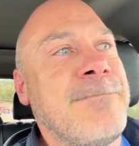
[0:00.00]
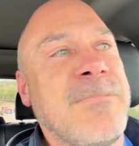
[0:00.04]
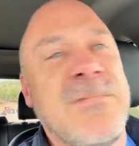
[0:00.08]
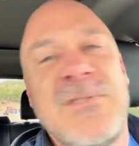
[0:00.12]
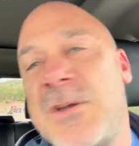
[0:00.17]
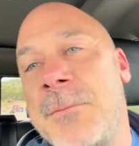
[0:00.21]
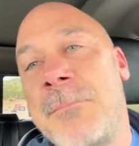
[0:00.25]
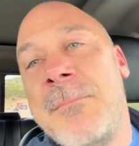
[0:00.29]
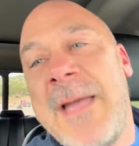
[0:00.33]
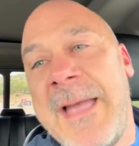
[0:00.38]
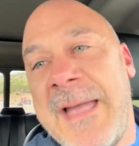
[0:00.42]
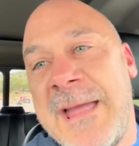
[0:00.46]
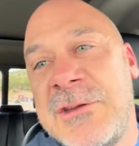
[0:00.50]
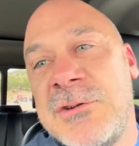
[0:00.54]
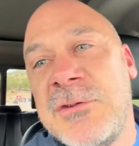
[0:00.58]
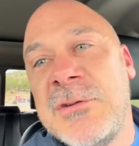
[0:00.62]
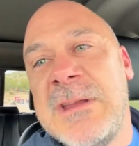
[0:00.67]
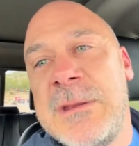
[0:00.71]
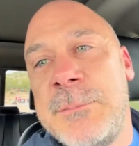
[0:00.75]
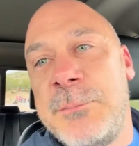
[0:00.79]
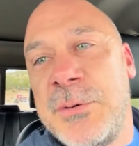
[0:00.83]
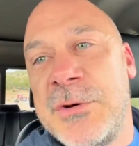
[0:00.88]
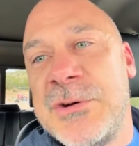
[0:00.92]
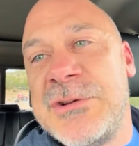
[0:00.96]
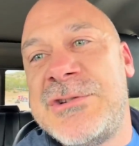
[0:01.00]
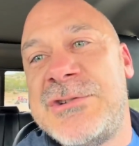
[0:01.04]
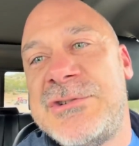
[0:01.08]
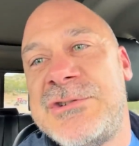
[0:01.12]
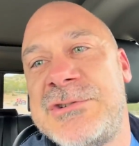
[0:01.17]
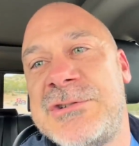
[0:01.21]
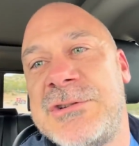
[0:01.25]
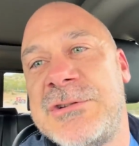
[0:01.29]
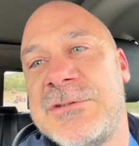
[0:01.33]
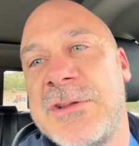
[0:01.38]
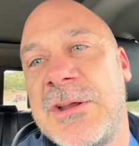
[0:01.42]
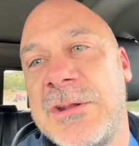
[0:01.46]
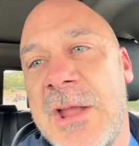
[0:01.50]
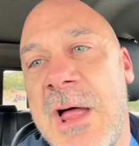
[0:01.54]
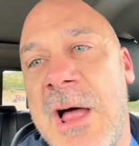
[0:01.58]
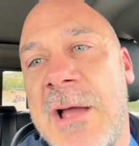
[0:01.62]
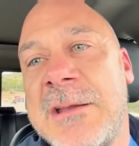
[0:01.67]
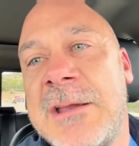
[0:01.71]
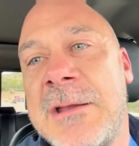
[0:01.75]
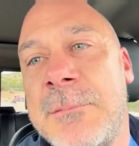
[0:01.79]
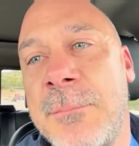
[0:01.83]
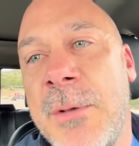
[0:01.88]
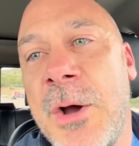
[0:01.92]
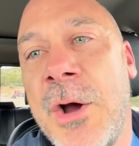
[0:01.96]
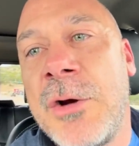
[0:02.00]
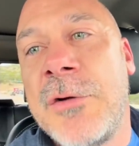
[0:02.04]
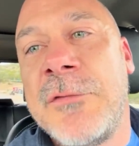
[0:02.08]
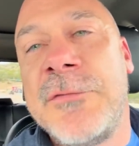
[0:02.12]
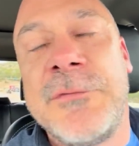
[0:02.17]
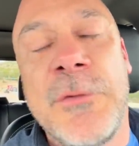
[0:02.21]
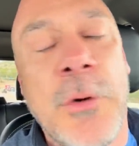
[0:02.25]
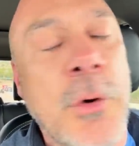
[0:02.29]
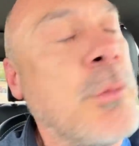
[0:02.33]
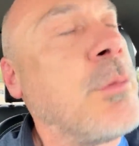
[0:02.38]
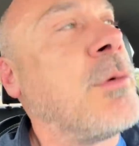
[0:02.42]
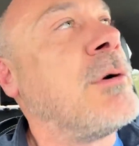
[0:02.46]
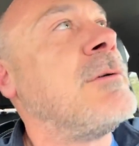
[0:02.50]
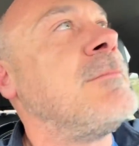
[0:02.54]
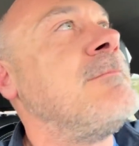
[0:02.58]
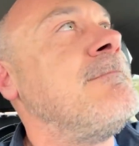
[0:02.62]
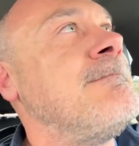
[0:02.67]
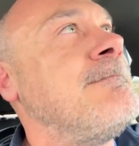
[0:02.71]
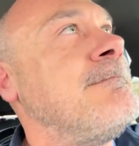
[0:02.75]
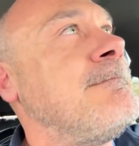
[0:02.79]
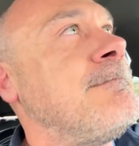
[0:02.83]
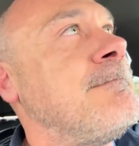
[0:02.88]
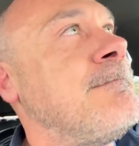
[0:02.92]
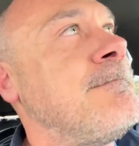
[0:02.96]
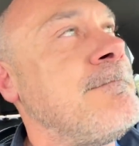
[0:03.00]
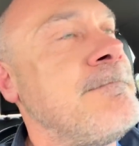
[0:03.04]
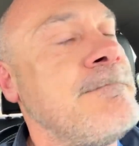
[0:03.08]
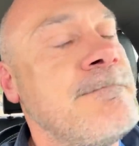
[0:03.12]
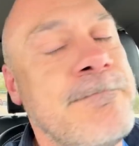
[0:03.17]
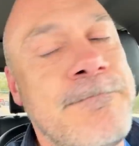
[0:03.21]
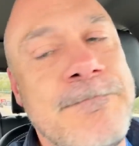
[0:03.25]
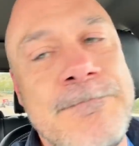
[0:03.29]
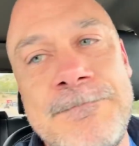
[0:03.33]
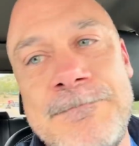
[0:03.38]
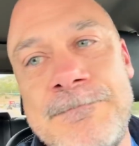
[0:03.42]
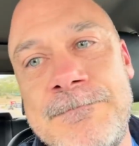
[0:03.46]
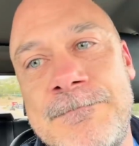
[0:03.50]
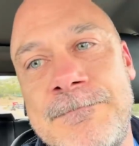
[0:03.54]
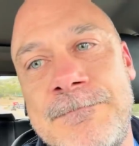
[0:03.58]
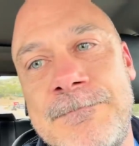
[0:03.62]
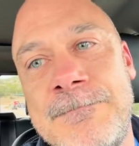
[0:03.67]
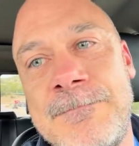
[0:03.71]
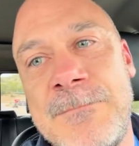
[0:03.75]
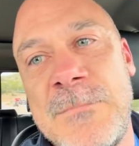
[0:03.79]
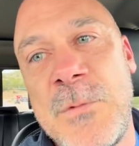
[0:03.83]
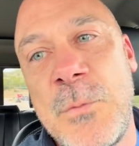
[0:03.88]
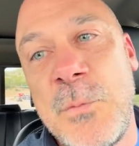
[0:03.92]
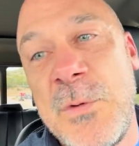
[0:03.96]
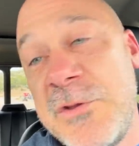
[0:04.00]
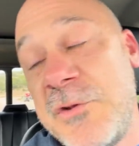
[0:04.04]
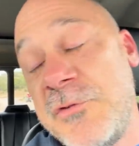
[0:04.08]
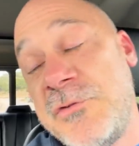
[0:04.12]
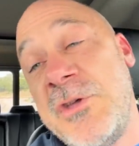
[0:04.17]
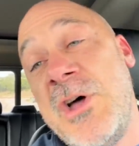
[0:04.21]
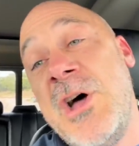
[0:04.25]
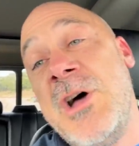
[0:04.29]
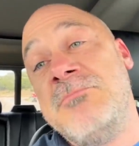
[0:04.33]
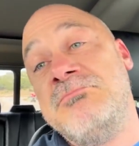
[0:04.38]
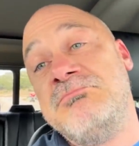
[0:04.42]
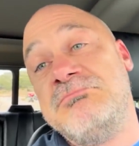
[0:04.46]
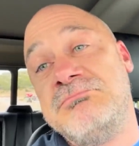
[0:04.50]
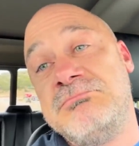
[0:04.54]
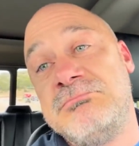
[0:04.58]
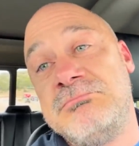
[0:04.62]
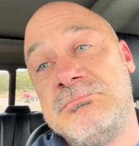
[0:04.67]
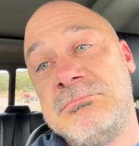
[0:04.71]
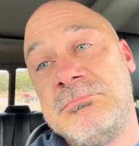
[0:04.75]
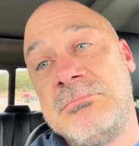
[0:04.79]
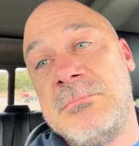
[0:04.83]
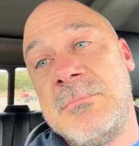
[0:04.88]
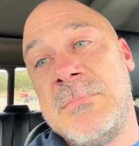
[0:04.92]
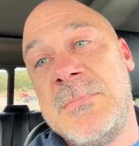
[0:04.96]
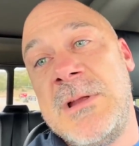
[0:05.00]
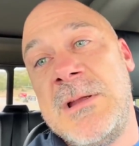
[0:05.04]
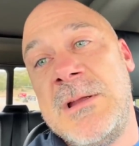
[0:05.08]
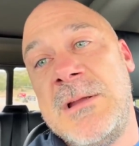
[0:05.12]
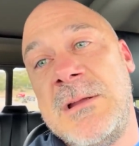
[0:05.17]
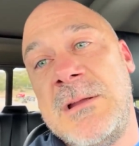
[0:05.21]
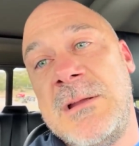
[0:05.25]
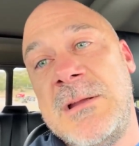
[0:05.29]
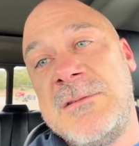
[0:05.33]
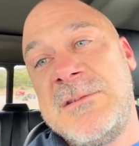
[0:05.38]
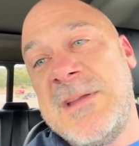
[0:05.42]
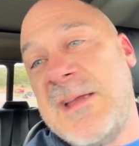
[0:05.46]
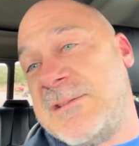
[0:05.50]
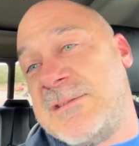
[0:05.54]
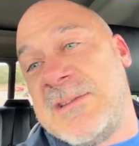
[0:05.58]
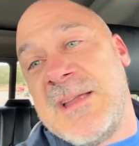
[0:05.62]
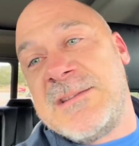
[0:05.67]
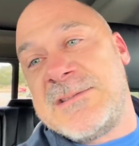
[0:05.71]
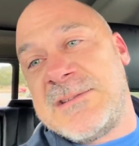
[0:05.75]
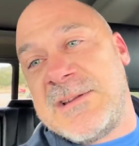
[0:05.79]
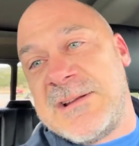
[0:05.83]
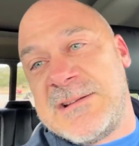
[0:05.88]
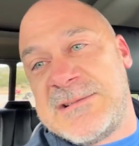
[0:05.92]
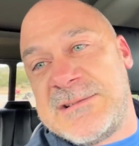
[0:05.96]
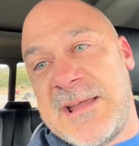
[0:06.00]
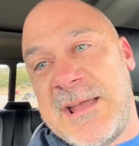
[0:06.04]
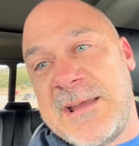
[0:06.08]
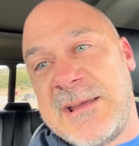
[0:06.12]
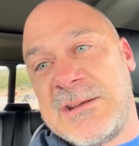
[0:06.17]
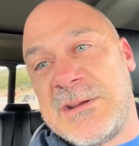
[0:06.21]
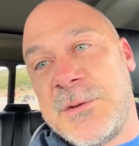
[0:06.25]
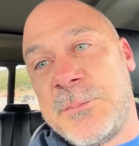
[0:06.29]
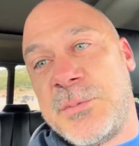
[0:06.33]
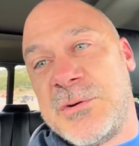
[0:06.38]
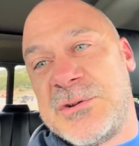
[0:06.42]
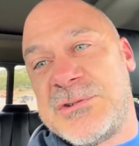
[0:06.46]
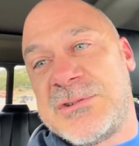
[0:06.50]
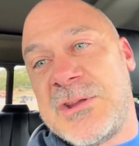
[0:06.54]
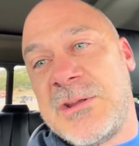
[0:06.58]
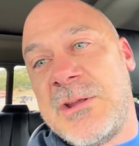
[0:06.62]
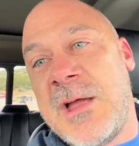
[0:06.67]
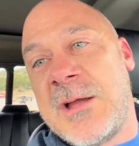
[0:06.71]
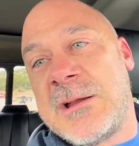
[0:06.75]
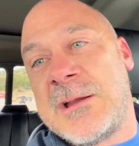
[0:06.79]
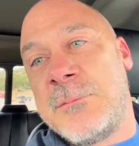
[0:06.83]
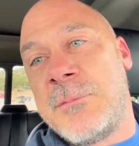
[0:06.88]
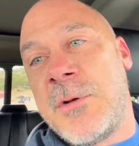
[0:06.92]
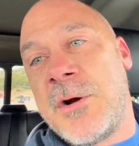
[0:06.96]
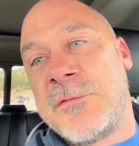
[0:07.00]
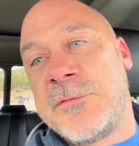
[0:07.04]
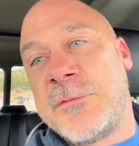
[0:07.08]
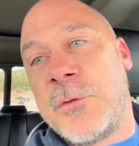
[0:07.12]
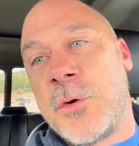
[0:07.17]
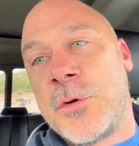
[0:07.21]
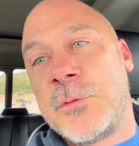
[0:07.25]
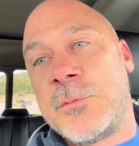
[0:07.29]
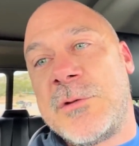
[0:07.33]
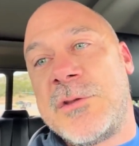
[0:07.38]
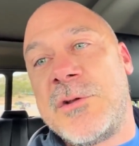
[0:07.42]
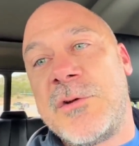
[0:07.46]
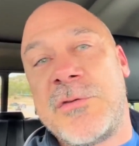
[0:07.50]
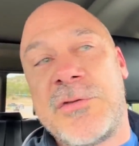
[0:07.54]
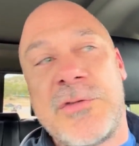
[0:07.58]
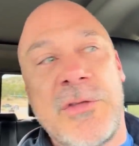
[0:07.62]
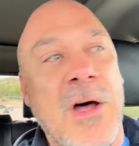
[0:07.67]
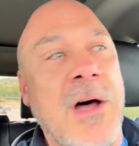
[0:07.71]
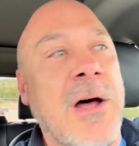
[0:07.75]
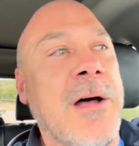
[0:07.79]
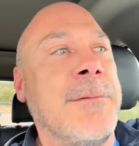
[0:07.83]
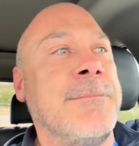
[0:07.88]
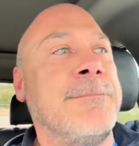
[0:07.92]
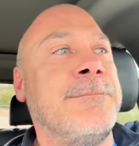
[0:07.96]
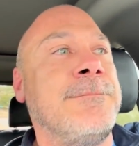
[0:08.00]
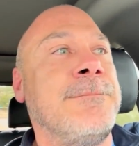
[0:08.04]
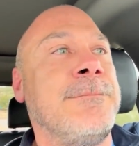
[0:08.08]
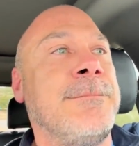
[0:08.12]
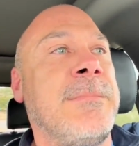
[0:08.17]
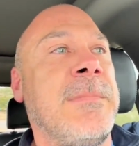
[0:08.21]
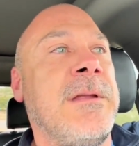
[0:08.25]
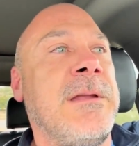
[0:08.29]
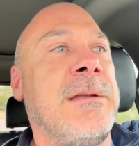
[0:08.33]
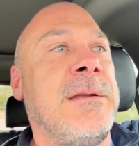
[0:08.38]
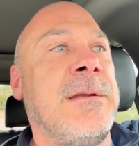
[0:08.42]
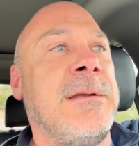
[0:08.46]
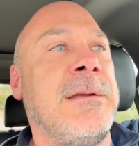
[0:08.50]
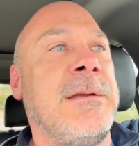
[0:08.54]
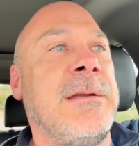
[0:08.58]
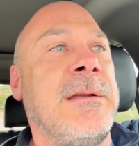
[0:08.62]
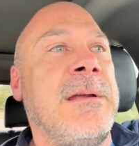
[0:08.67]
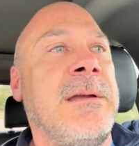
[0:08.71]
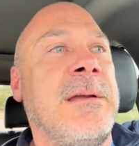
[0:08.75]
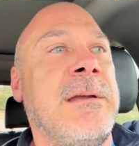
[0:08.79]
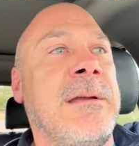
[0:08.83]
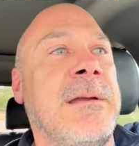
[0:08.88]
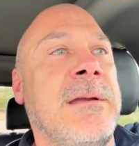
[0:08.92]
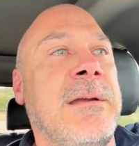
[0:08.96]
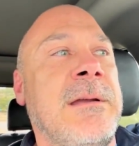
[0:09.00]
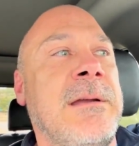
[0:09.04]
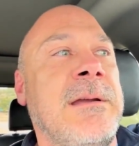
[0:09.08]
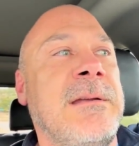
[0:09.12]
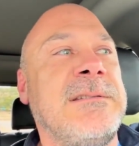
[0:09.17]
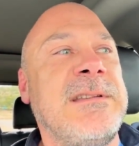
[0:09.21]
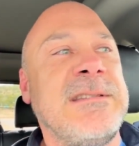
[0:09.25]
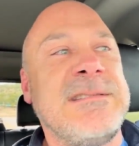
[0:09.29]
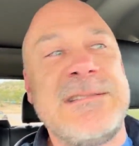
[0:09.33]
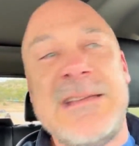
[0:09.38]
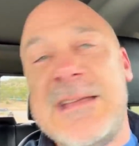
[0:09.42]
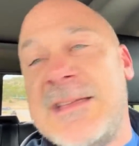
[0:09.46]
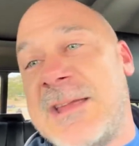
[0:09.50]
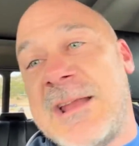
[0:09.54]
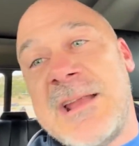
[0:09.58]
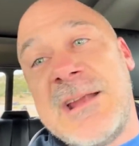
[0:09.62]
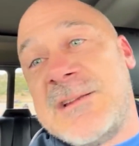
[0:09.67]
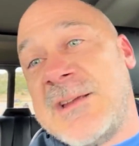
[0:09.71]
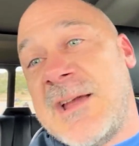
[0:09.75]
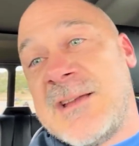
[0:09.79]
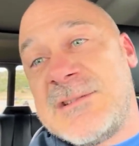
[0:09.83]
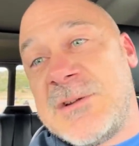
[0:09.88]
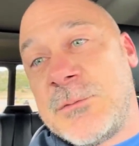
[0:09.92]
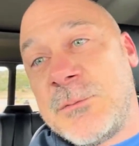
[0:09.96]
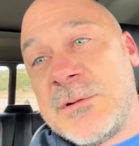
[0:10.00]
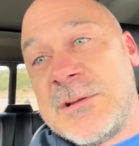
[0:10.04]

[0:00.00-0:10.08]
to manually push the locking bar forward with your thumb. It takes less than a second to push the locking bar forward with your thumb to see that it doesn't